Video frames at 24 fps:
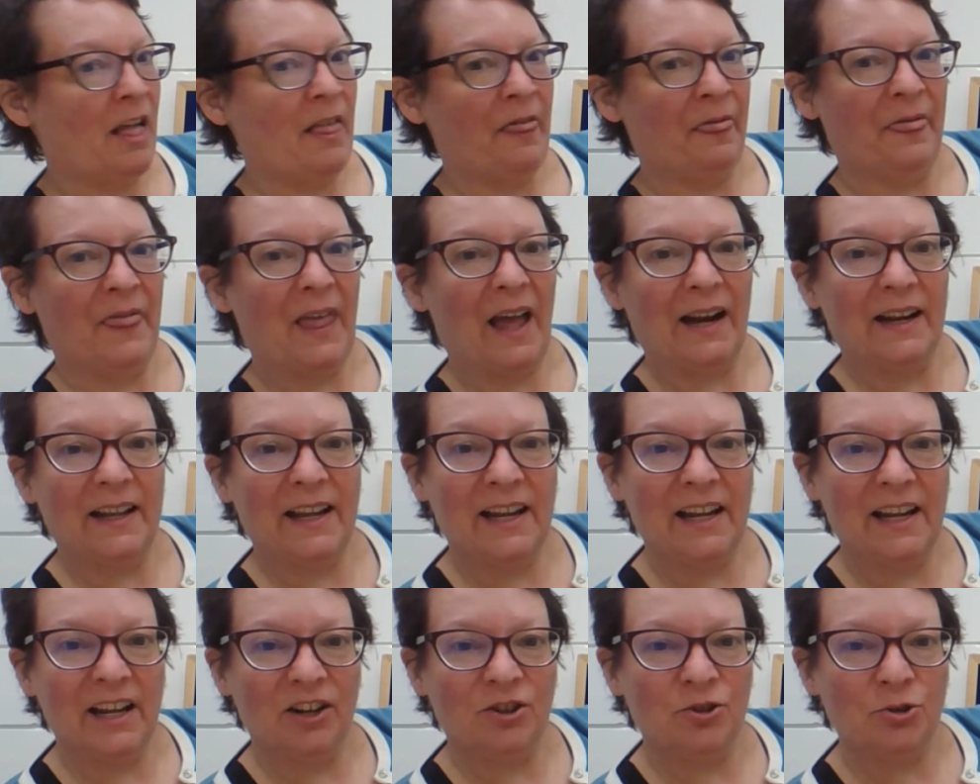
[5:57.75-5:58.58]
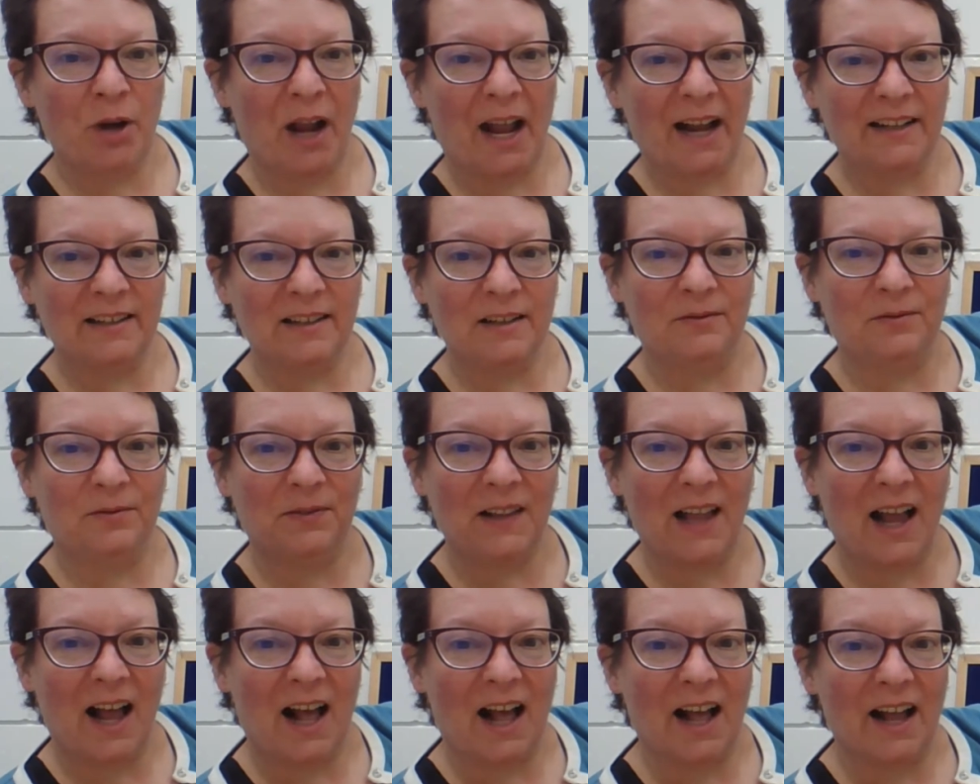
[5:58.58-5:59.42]
that he attracted
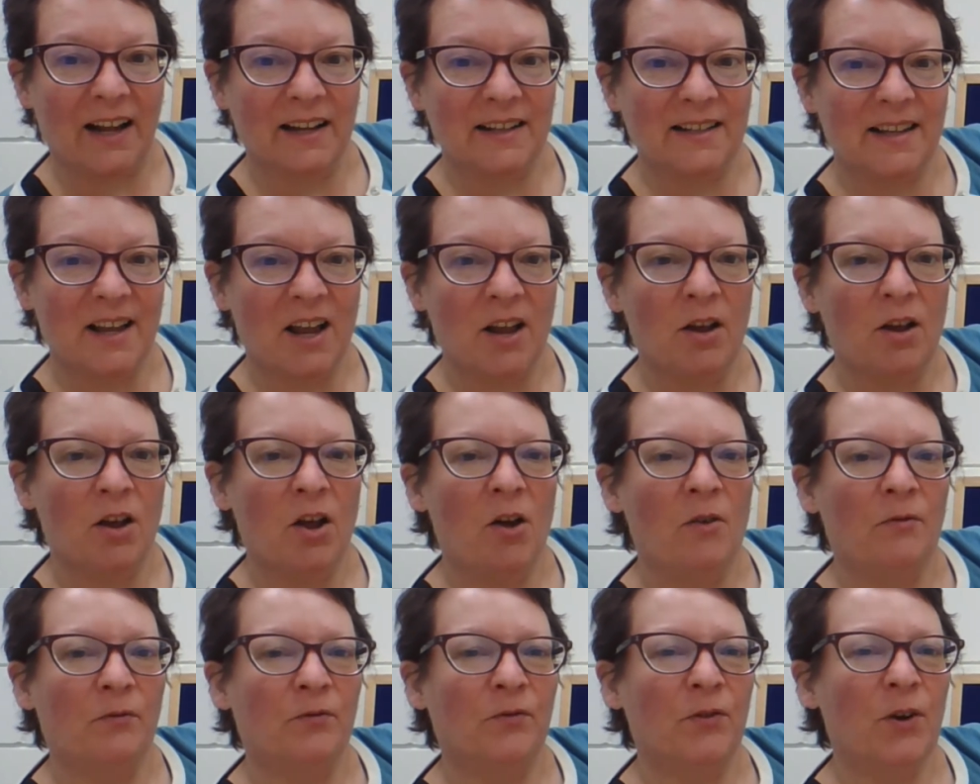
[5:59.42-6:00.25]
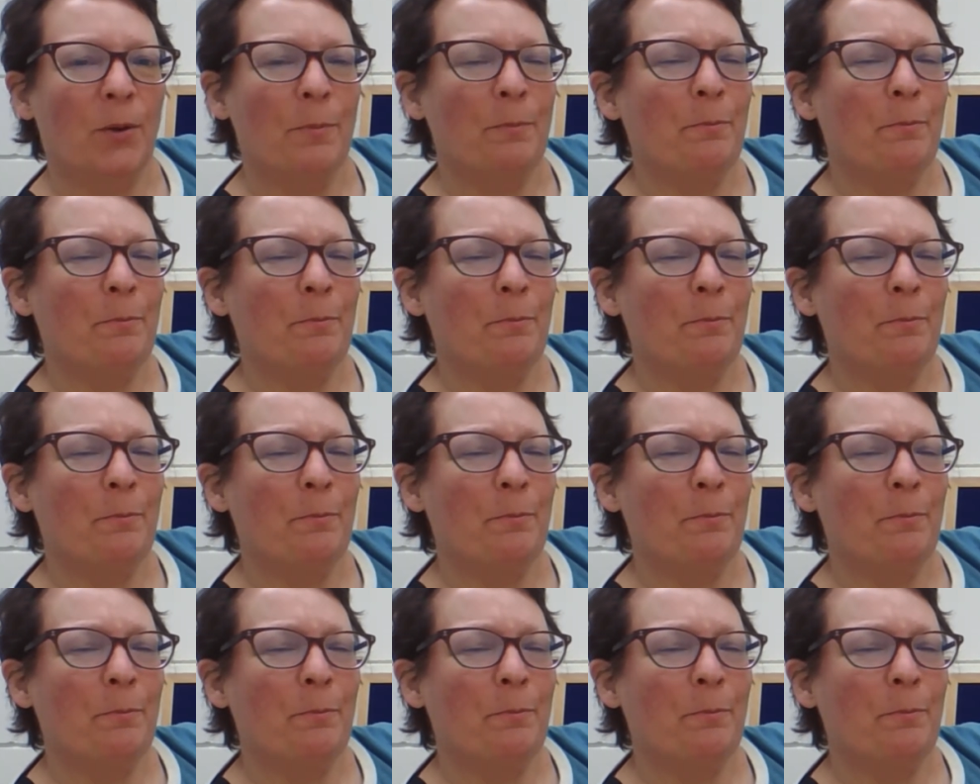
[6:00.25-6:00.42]
flies for